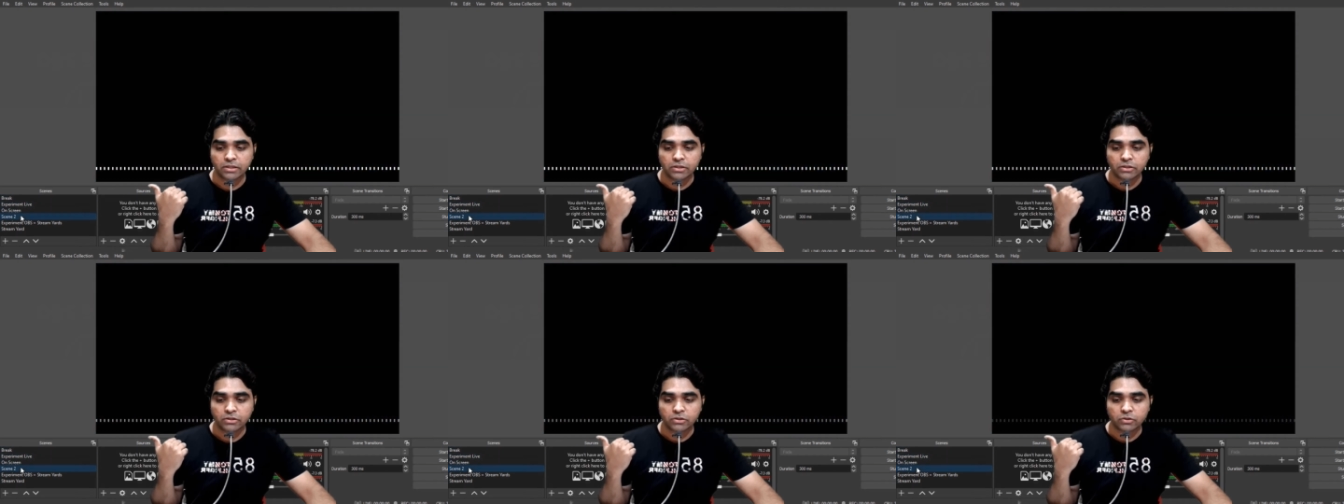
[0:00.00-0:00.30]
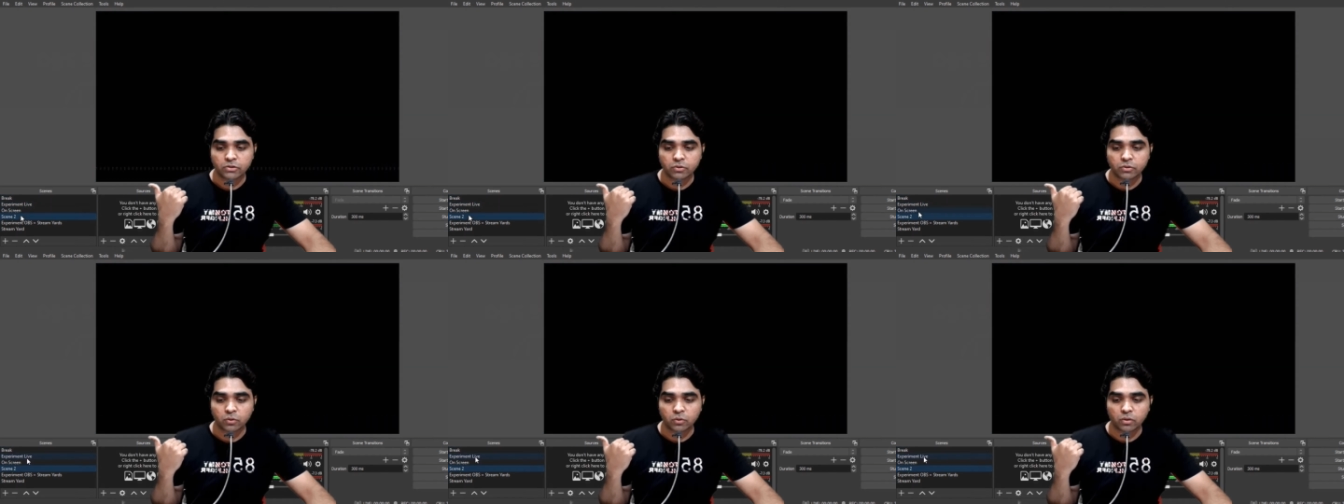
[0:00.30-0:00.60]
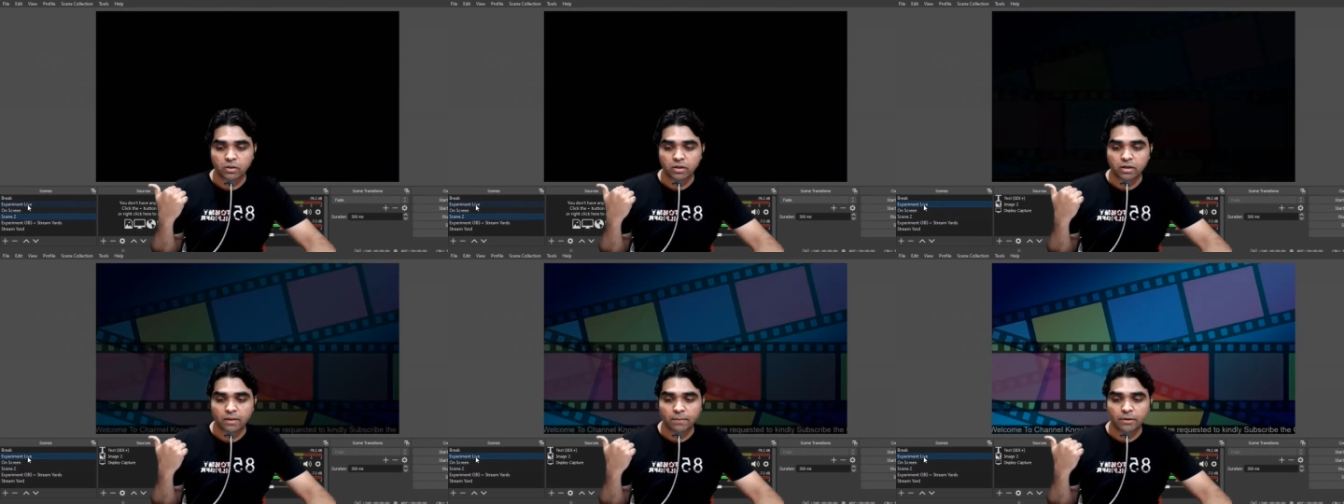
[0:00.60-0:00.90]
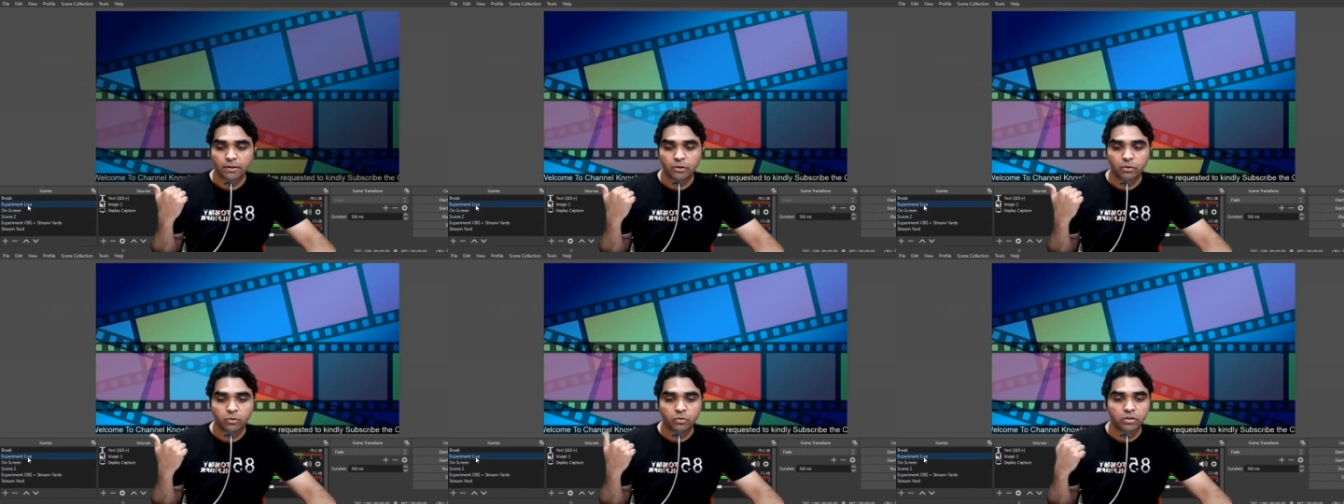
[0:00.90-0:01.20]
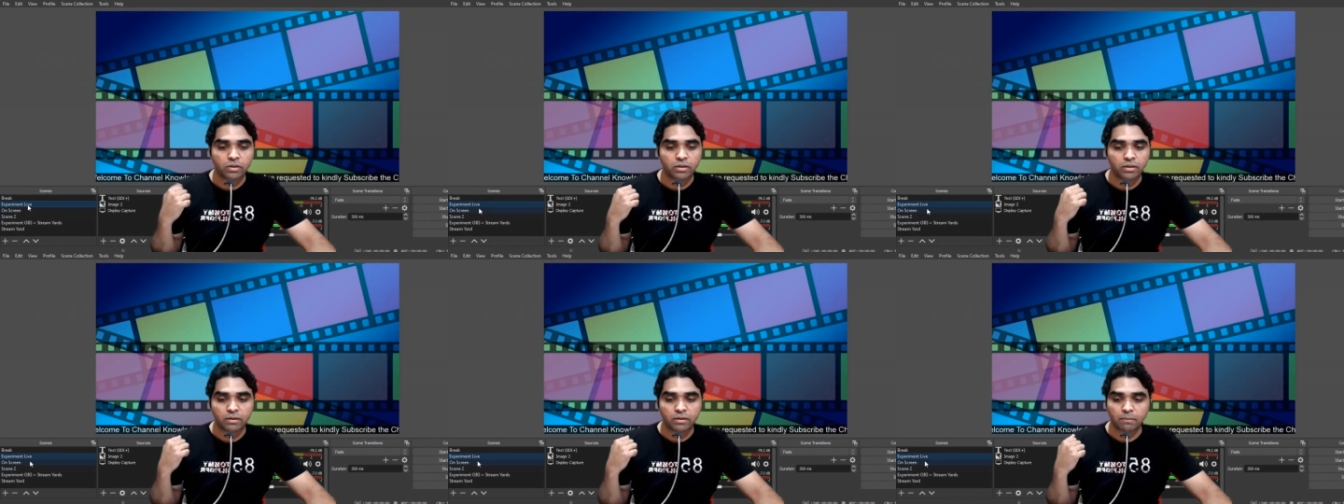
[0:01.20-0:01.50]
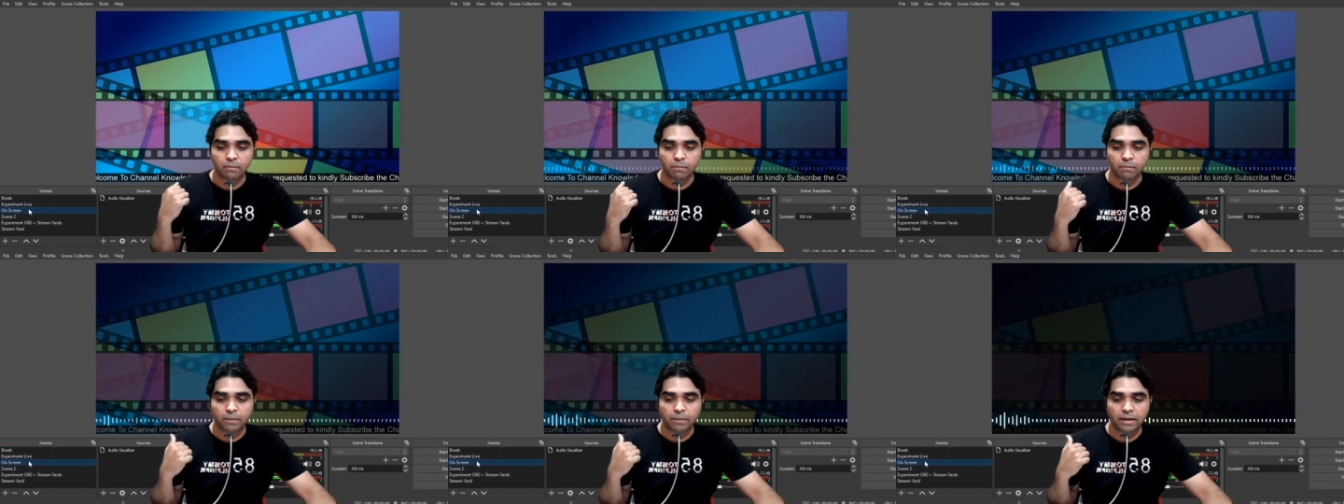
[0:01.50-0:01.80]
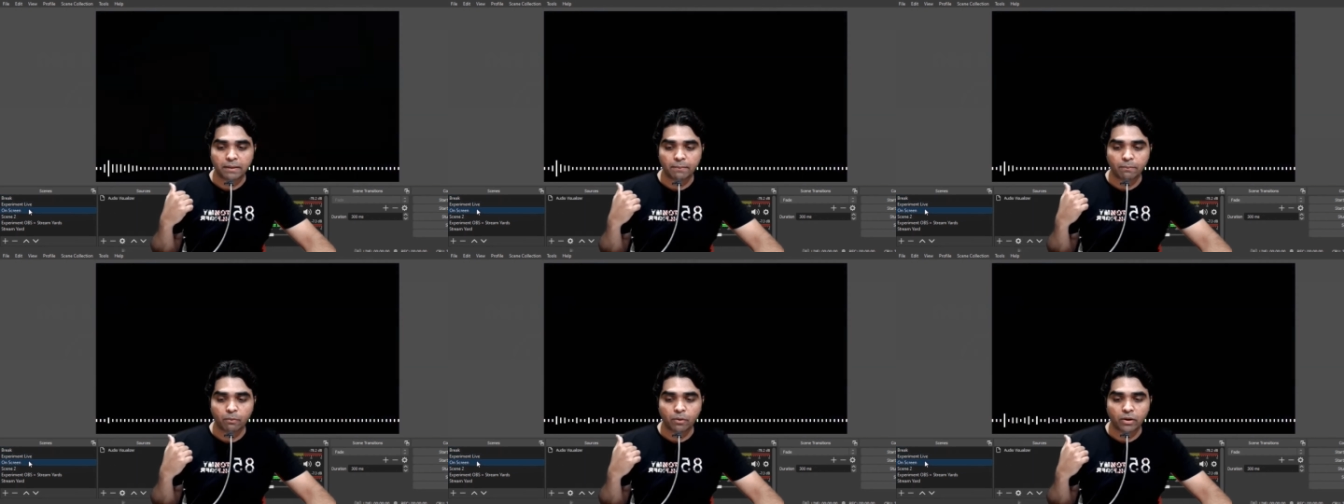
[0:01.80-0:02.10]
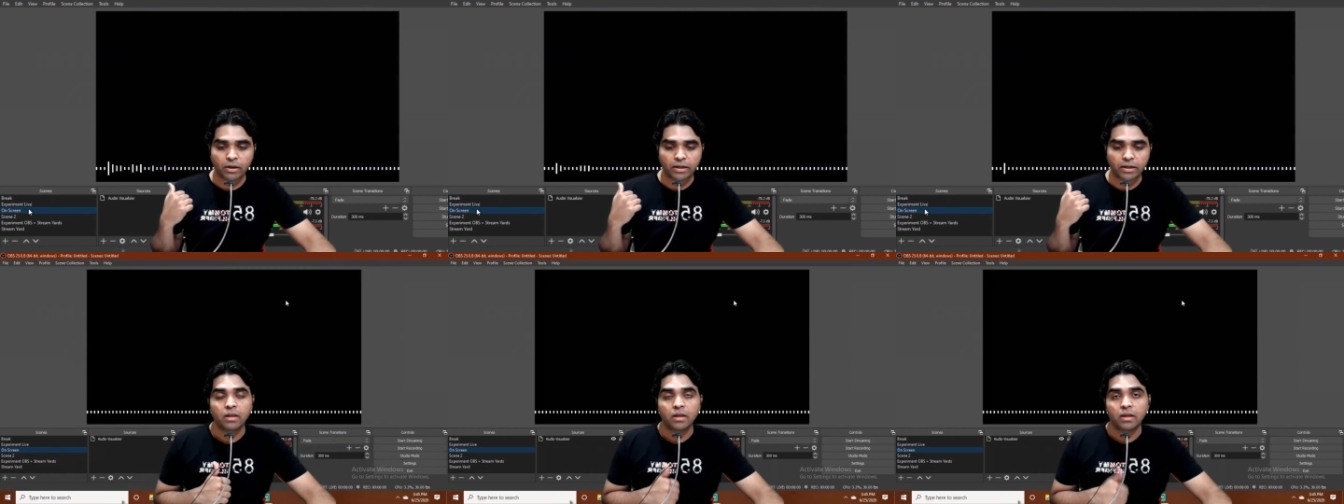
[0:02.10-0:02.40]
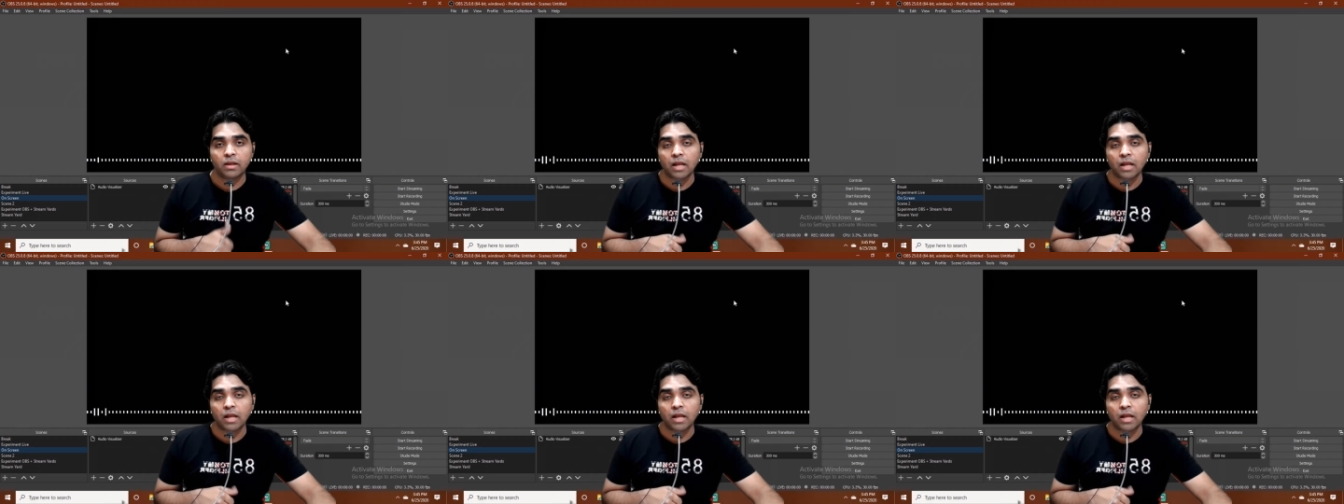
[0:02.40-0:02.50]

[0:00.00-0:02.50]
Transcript: so coming to the main point